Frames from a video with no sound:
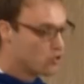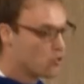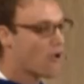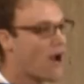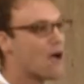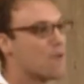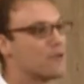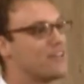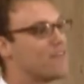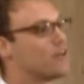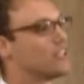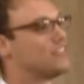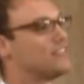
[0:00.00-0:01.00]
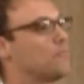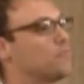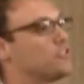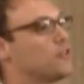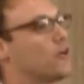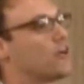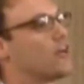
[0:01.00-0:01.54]
You or I would never accept
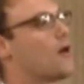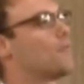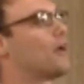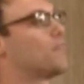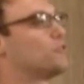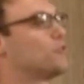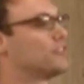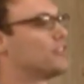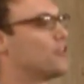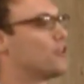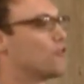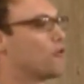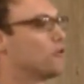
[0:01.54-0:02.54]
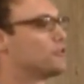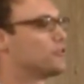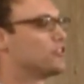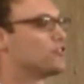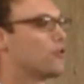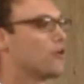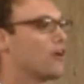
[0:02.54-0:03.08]
someone coming up to us in the
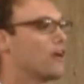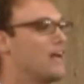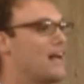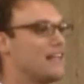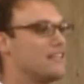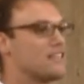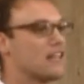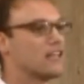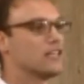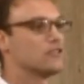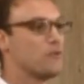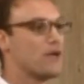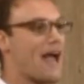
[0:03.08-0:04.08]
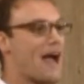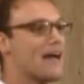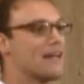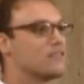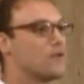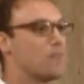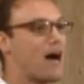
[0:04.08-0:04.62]
grocery store and telling us we
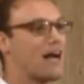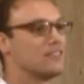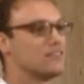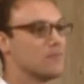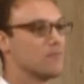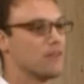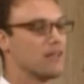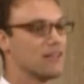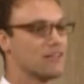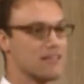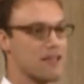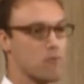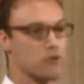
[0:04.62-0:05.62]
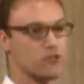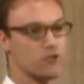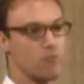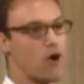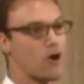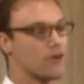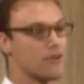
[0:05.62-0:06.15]
had to buy something because they were
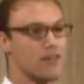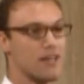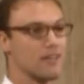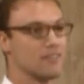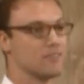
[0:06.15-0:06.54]
smarter than